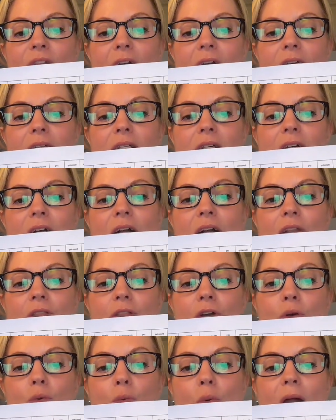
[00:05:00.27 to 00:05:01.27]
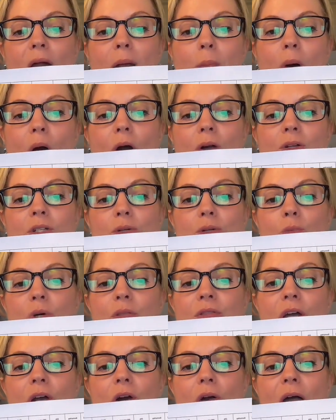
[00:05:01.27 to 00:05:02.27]
things. The gray parts are
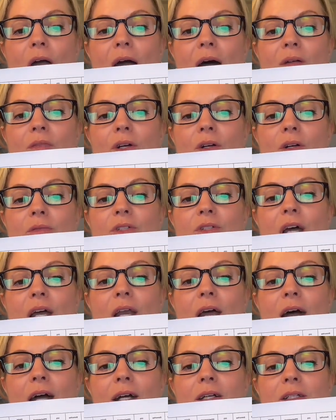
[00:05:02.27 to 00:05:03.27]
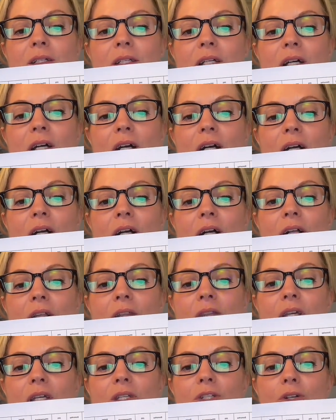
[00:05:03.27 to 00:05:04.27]
what they don't have. They don't have 10X.
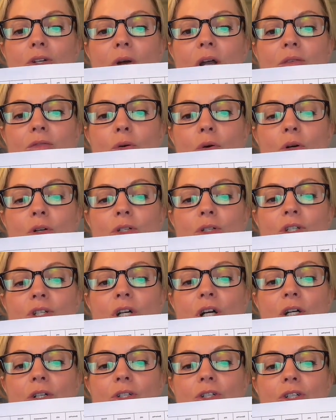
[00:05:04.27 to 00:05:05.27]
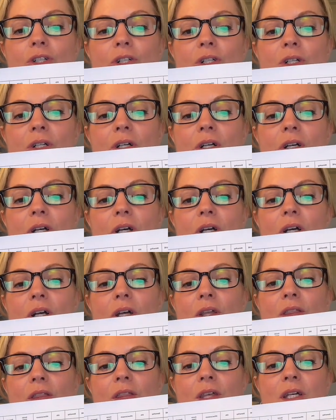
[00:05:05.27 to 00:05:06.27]
These don't have cornstarch.
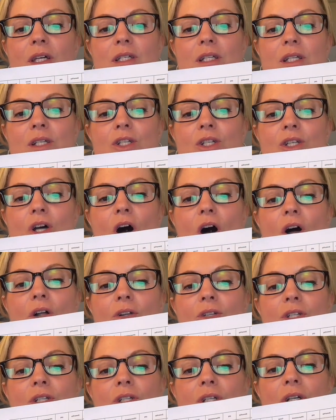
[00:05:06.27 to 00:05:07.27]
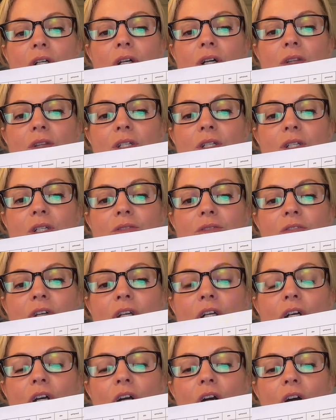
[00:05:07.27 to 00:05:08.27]
This is salt. This is
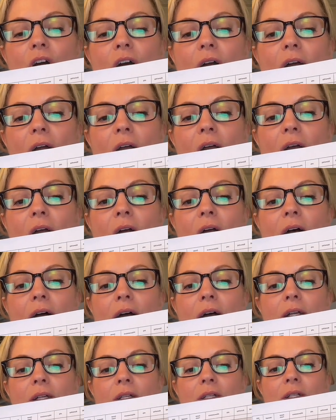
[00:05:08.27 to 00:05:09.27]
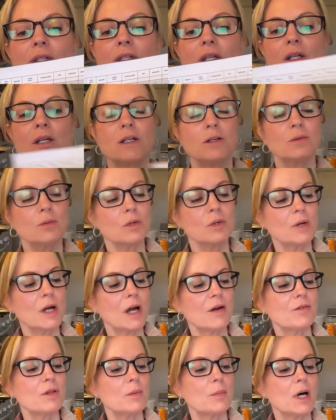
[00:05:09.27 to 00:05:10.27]
vinegar, and what do we
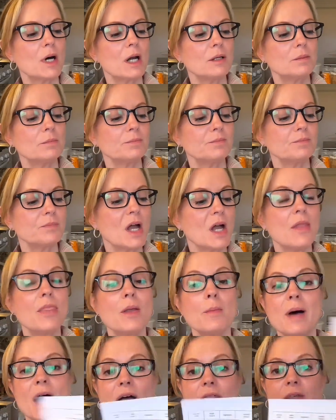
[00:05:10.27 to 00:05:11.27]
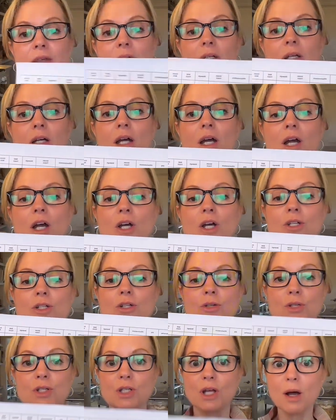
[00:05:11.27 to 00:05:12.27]
have in the bottom? And the method.
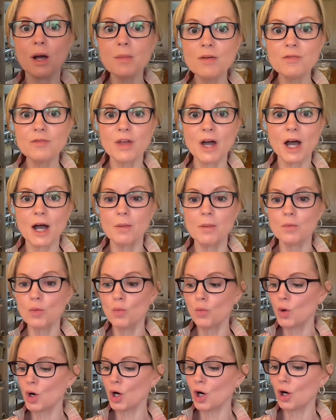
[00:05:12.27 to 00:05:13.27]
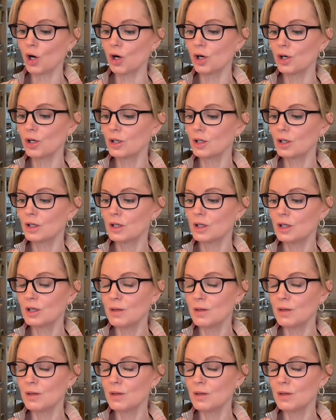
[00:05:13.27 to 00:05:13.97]
So some of them were